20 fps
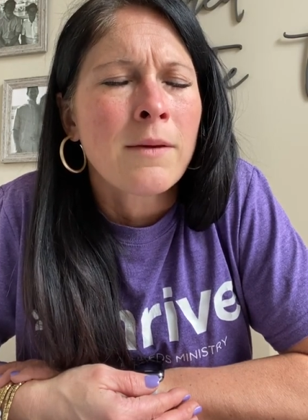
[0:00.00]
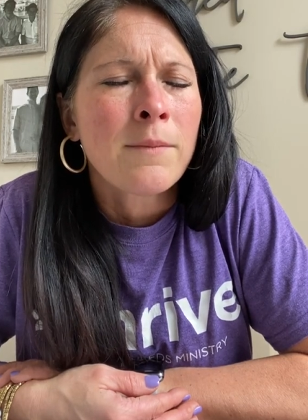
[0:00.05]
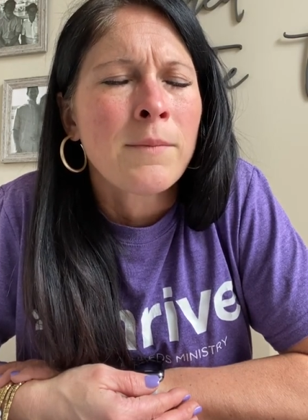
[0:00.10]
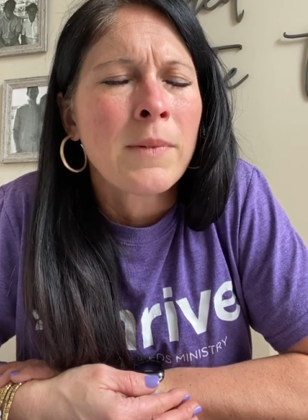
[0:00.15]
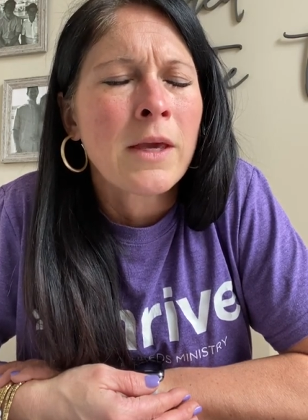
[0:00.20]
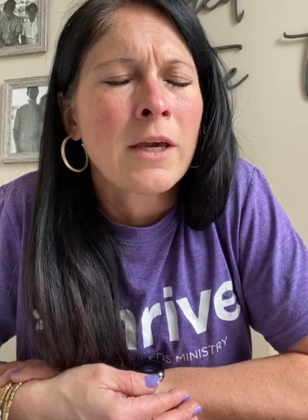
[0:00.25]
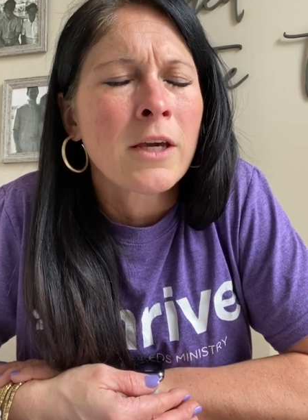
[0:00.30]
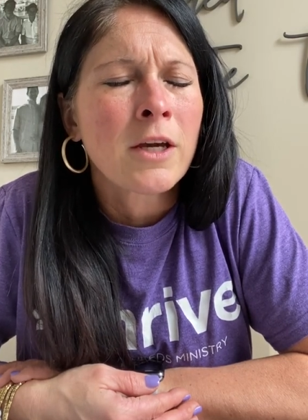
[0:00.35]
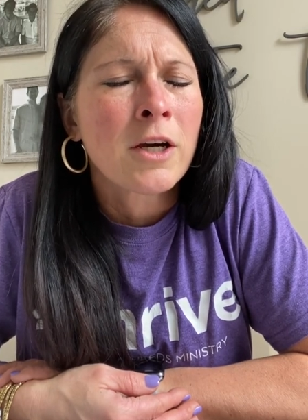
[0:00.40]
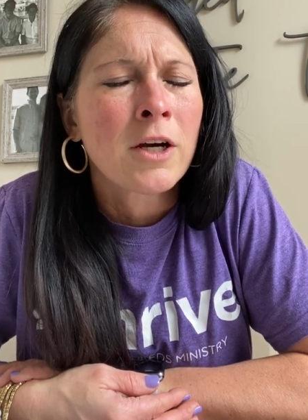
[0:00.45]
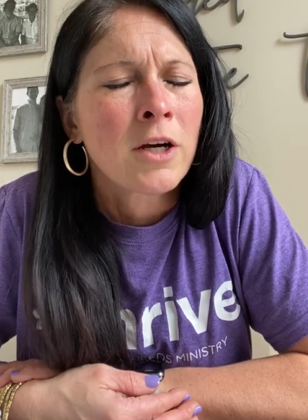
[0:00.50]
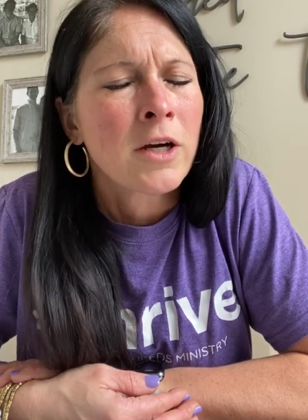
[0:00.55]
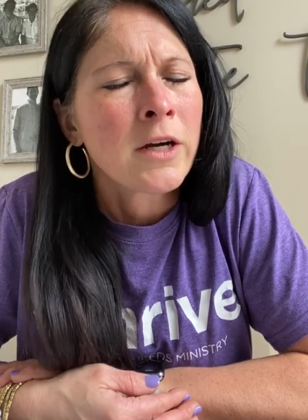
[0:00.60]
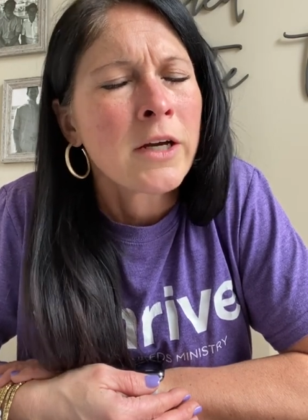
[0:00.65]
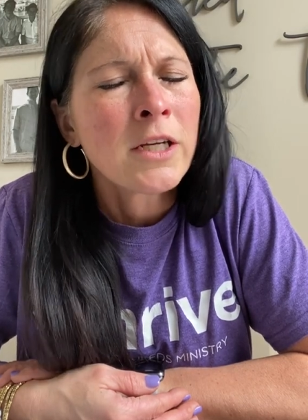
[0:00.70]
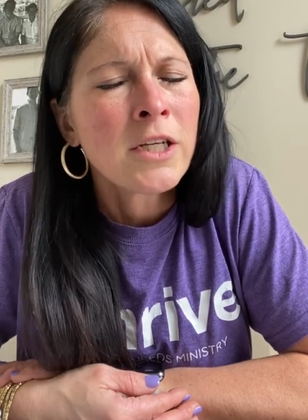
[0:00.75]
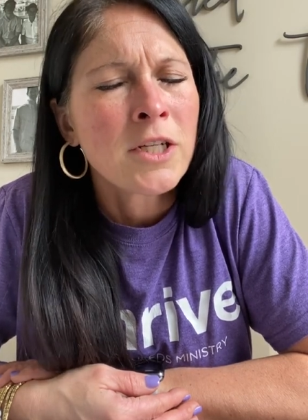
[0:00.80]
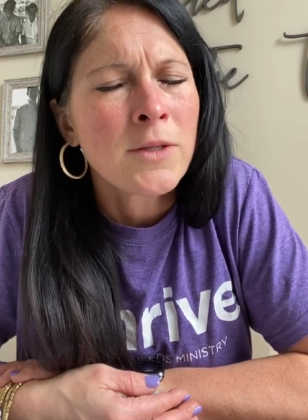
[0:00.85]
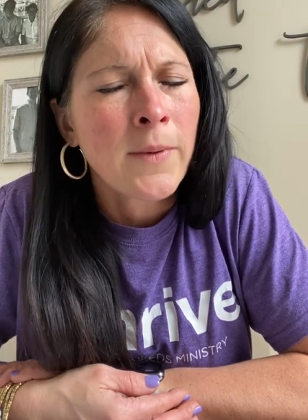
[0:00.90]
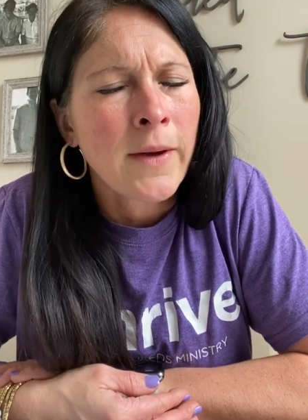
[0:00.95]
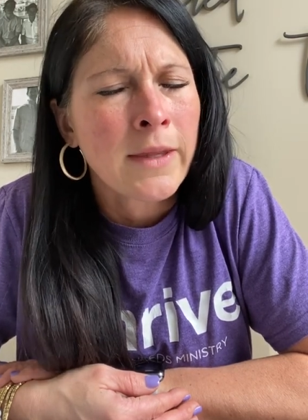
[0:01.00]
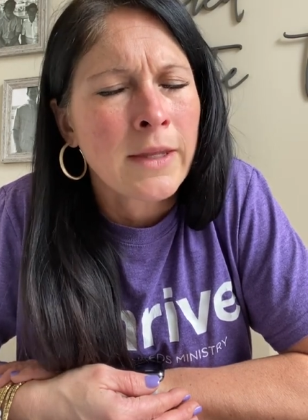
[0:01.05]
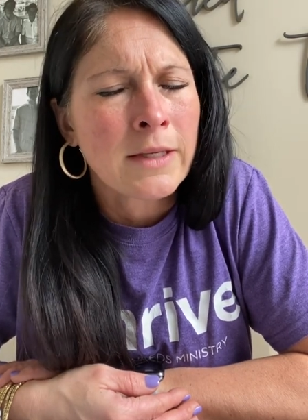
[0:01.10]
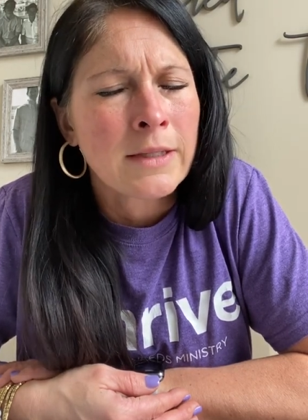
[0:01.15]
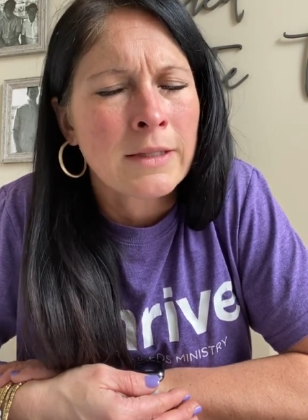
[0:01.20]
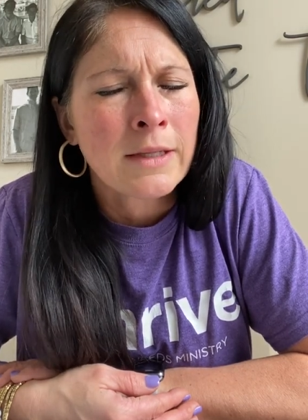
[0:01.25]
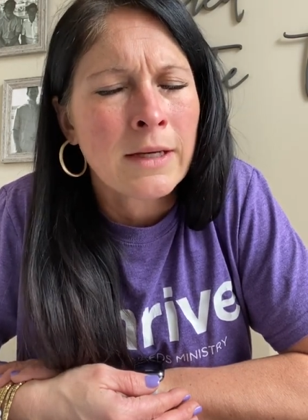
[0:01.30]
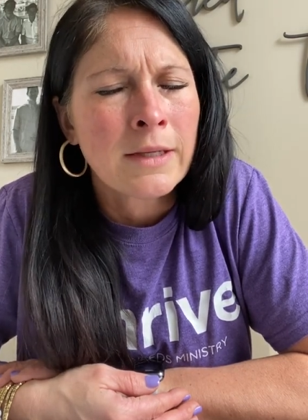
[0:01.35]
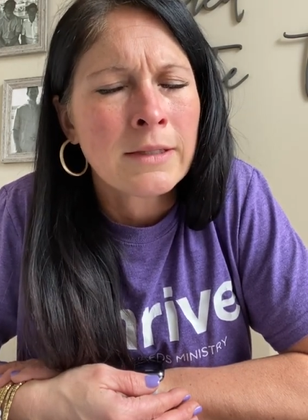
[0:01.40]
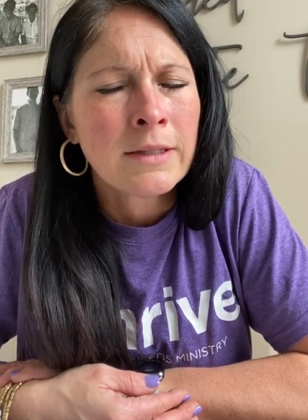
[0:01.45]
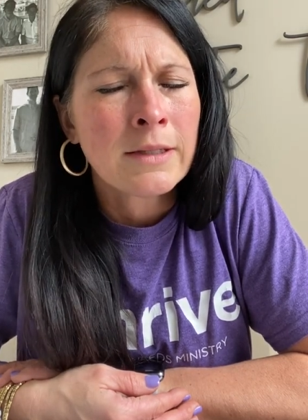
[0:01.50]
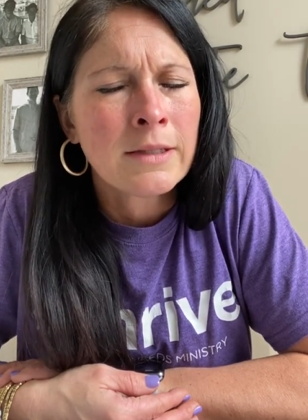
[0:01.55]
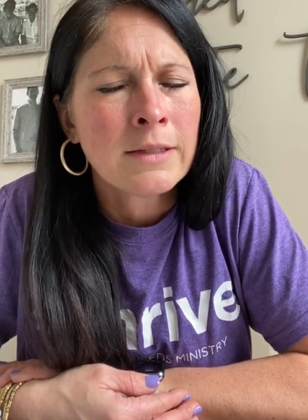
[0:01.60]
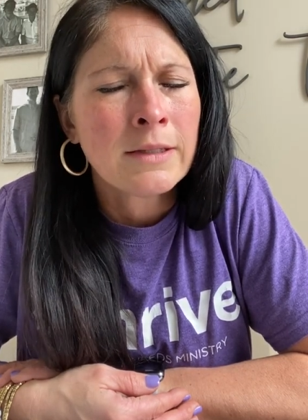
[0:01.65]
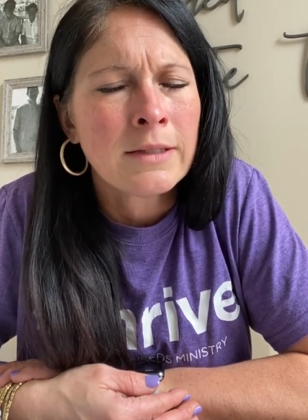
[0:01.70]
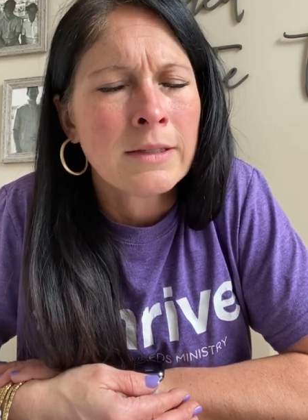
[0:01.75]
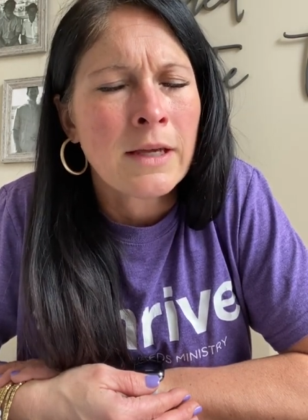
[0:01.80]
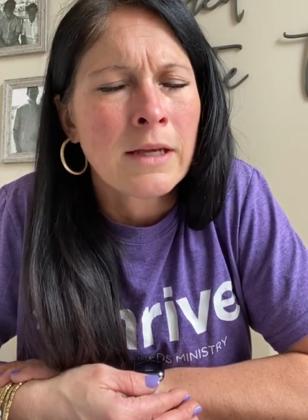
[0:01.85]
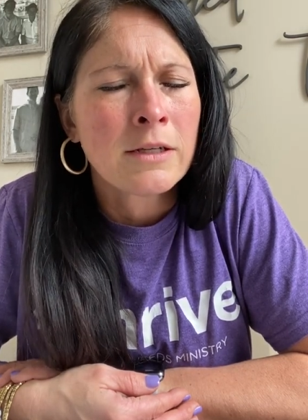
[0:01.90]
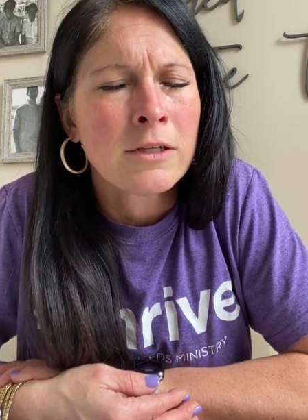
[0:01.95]
be encouraged by these
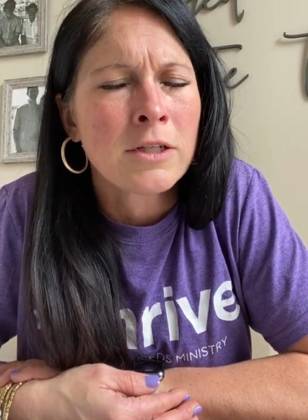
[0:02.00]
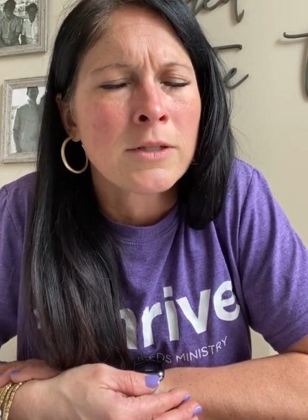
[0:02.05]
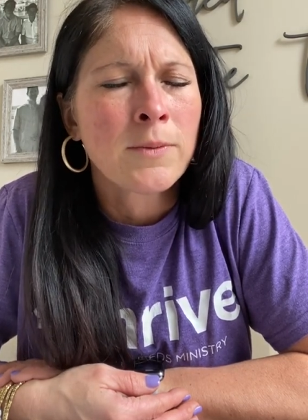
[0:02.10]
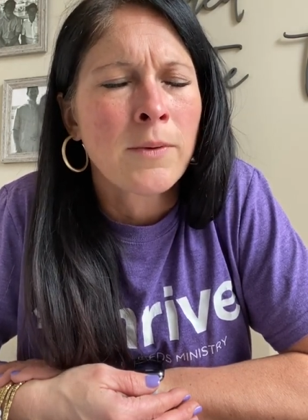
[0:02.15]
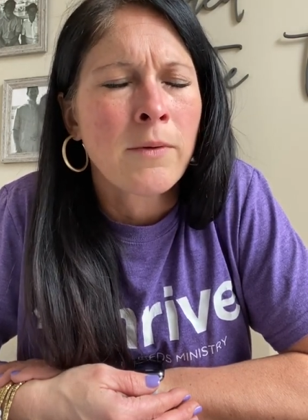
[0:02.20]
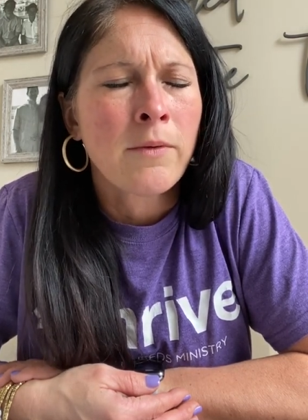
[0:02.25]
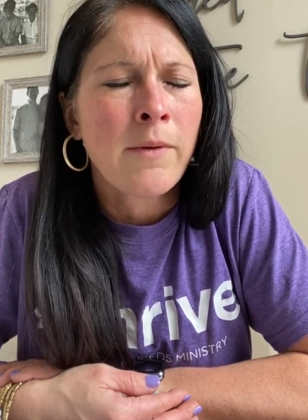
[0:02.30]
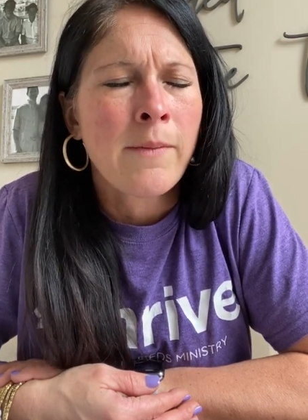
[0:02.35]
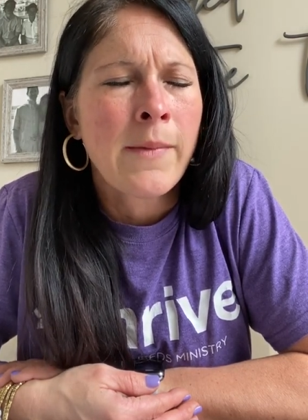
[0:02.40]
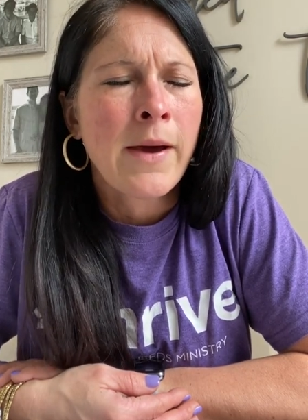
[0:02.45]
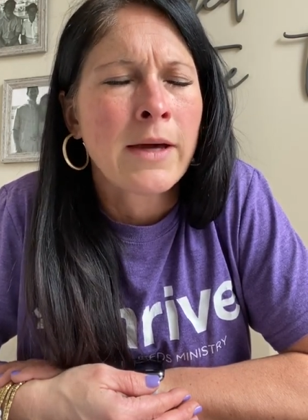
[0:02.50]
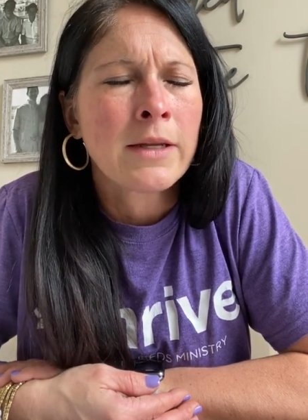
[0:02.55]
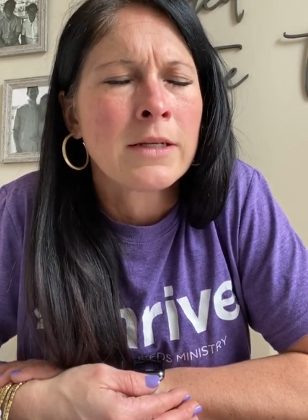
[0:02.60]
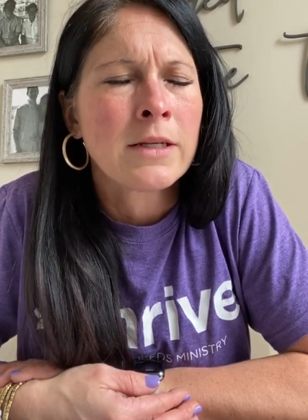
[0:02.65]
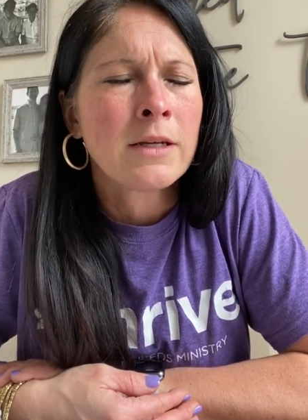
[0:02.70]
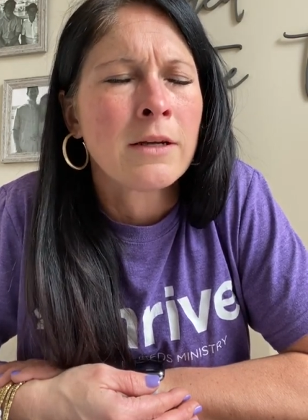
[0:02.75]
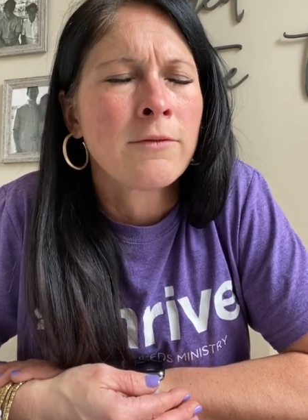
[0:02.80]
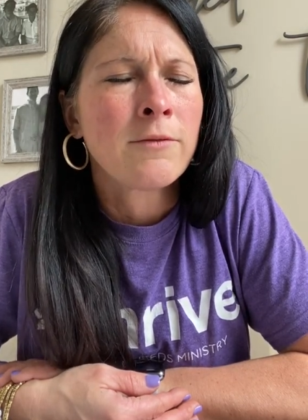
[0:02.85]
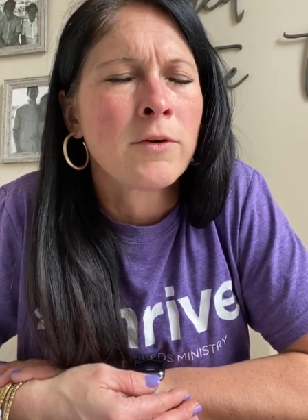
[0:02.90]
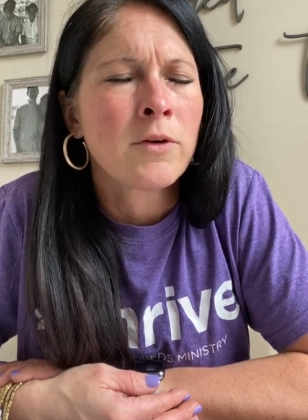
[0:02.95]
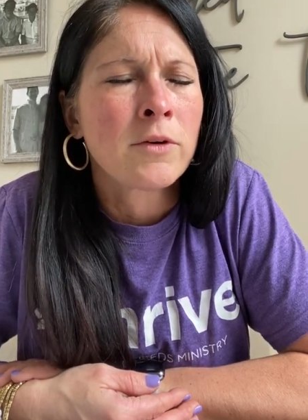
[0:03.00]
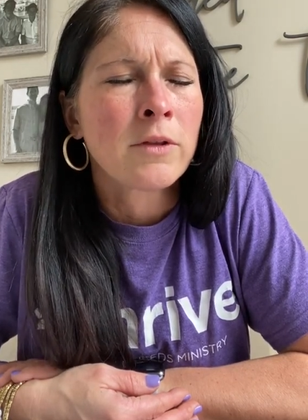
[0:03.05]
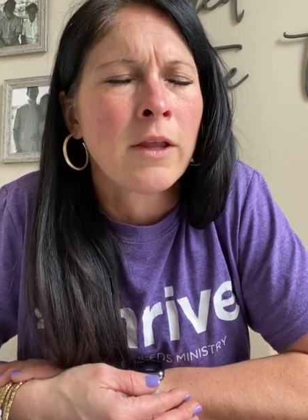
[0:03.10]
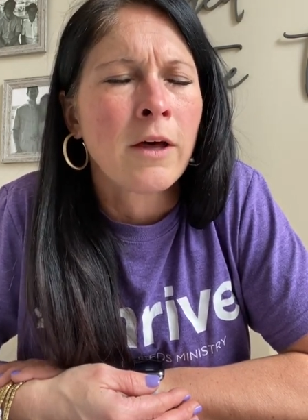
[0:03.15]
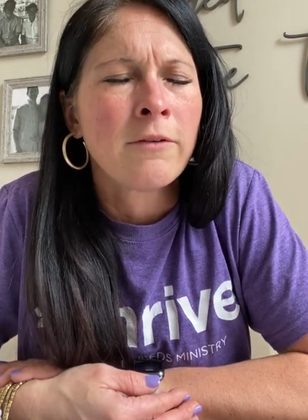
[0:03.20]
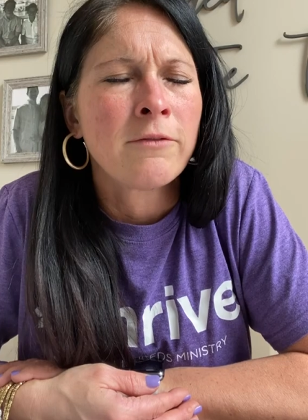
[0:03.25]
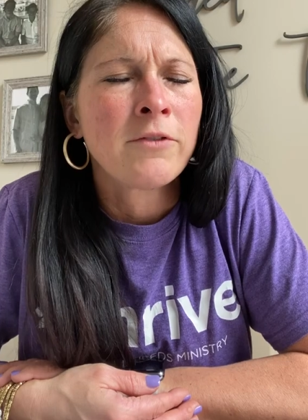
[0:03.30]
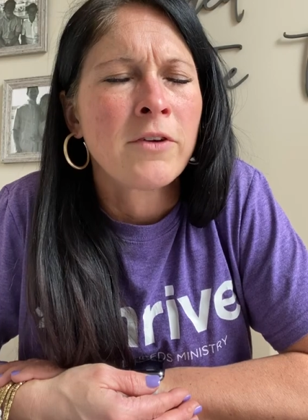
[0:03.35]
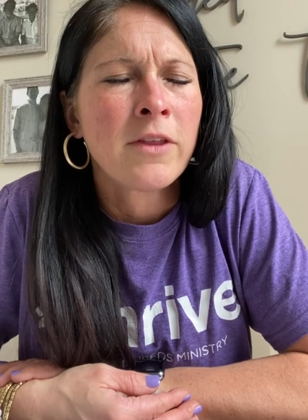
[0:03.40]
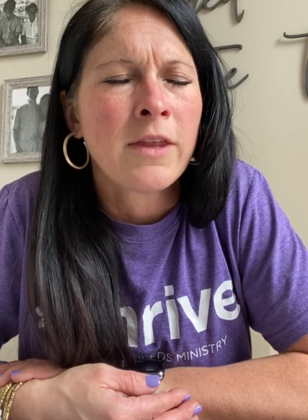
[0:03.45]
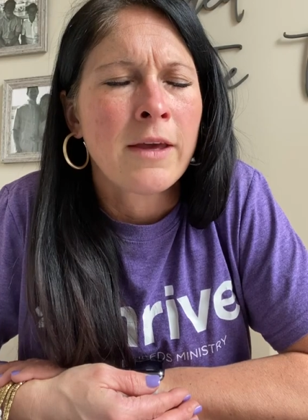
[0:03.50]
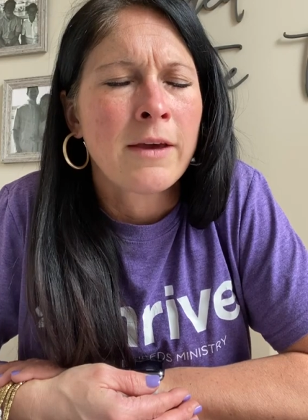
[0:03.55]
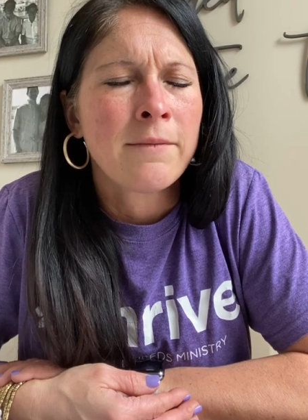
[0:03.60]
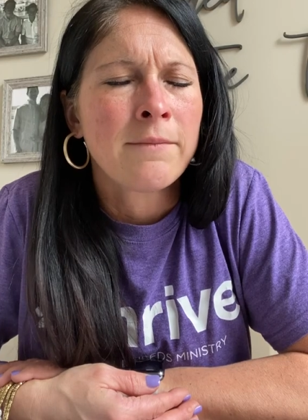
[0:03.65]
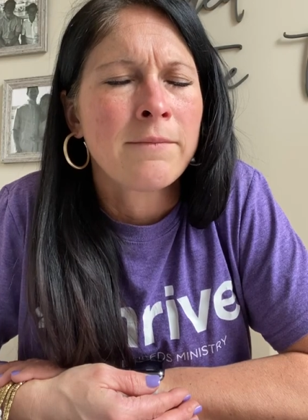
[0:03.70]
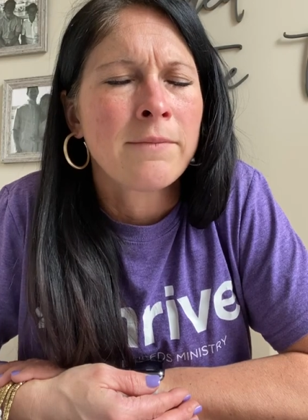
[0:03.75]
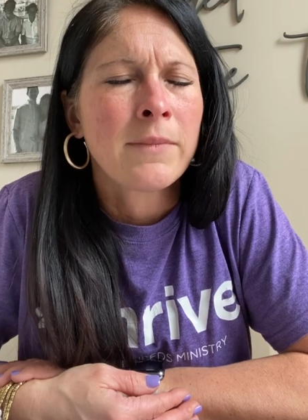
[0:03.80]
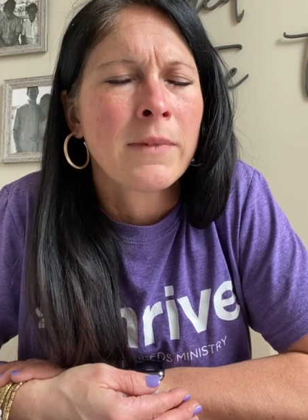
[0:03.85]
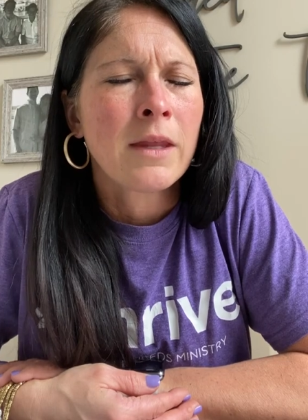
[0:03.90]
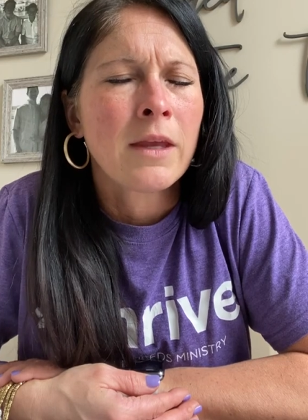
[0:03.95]
lessons and just be reminded of your love for them.